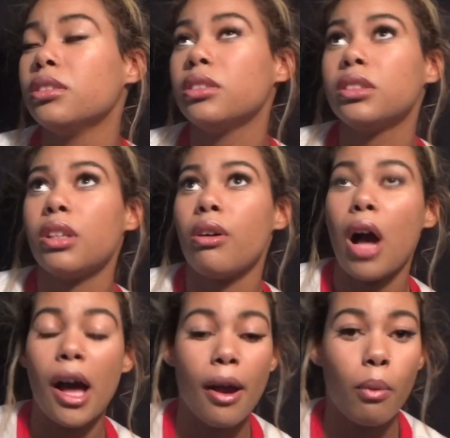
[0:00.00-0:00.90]
So
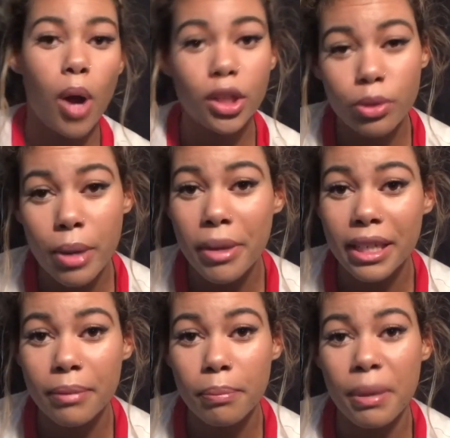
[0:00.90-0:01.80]
I walked around my
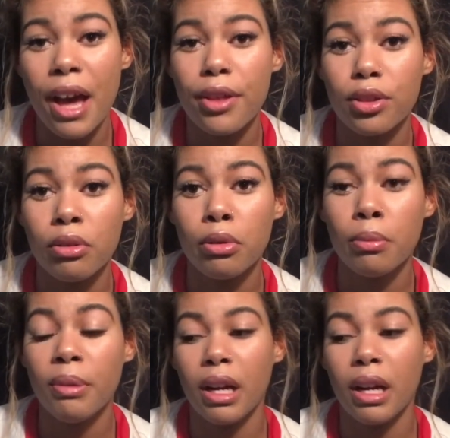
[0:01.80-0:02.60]
bathroom,